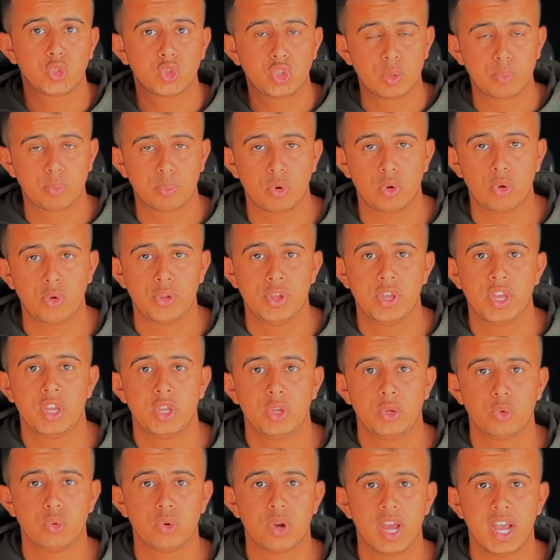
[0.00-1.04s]
deploy
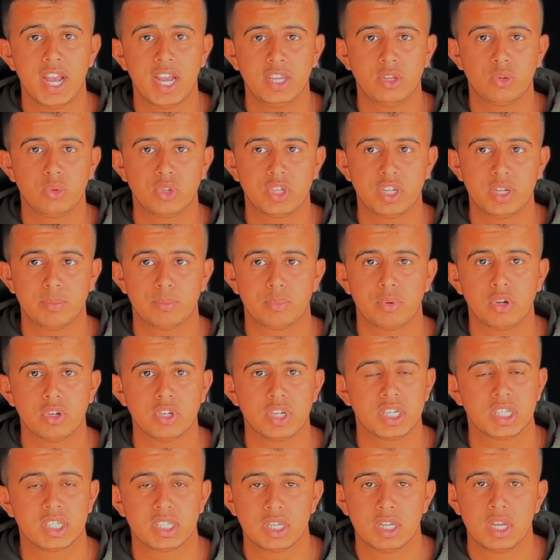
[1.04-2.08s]
your hydrogen
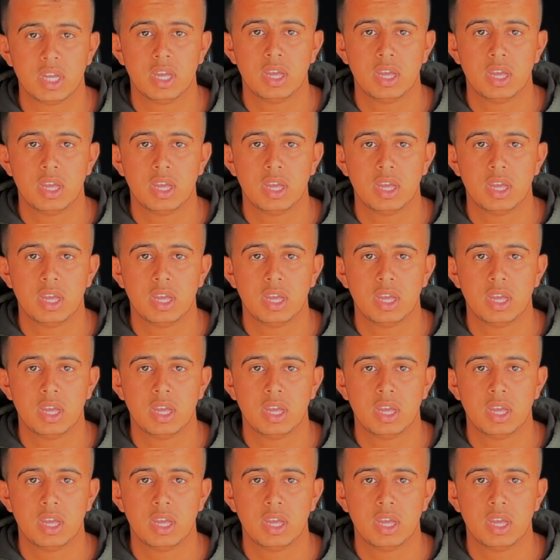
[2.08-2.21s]
products.